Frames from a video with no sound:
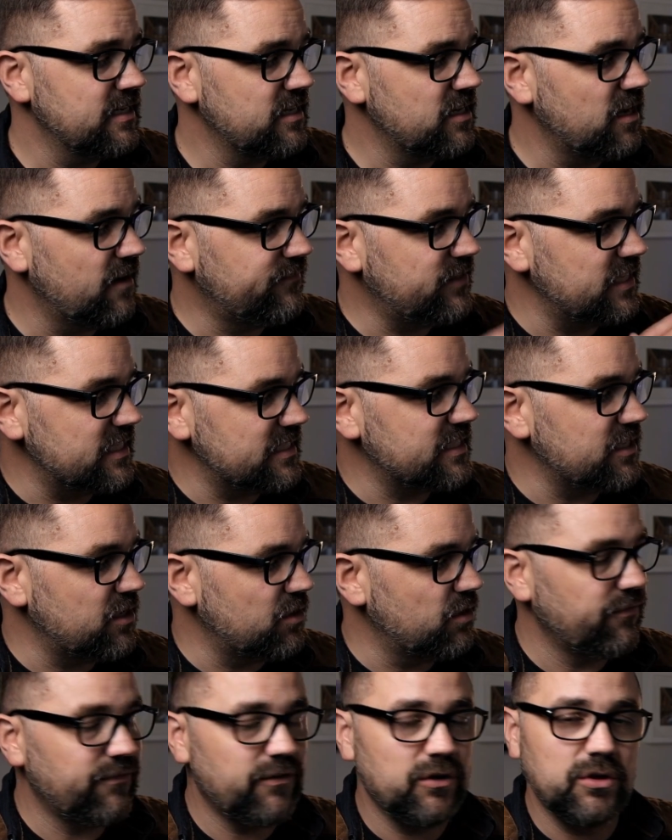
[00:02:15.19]
Now, I've tested
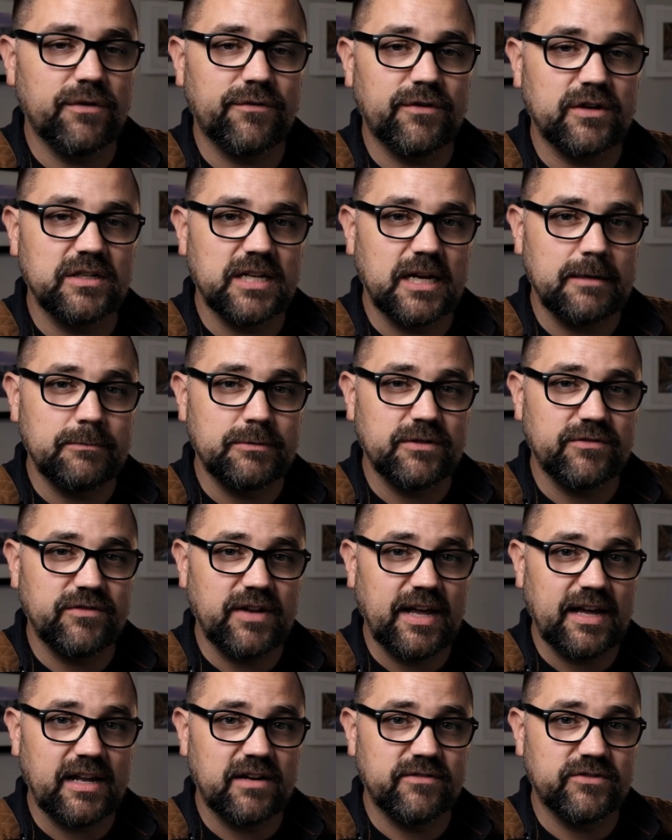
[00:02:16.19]
out a few different types of
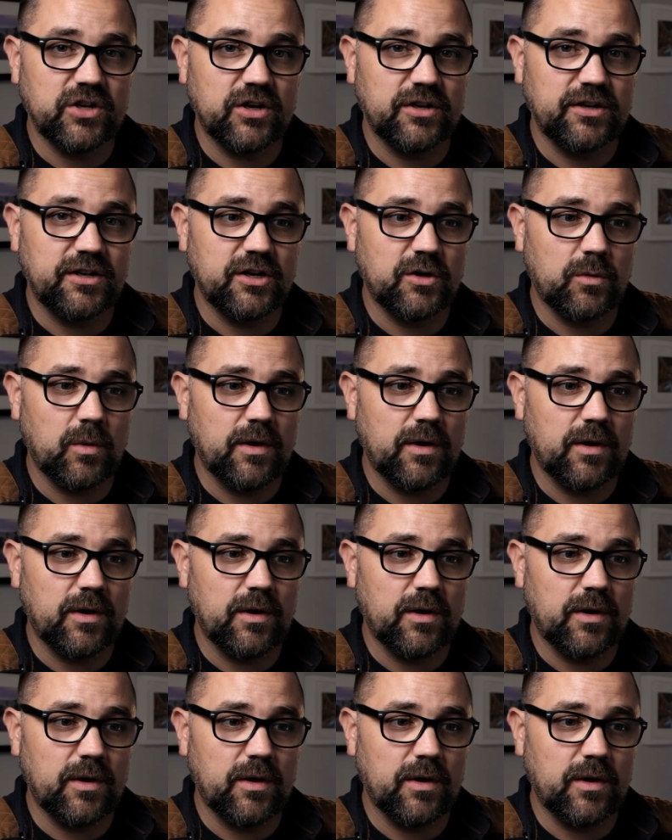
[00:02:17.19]
negatives on here,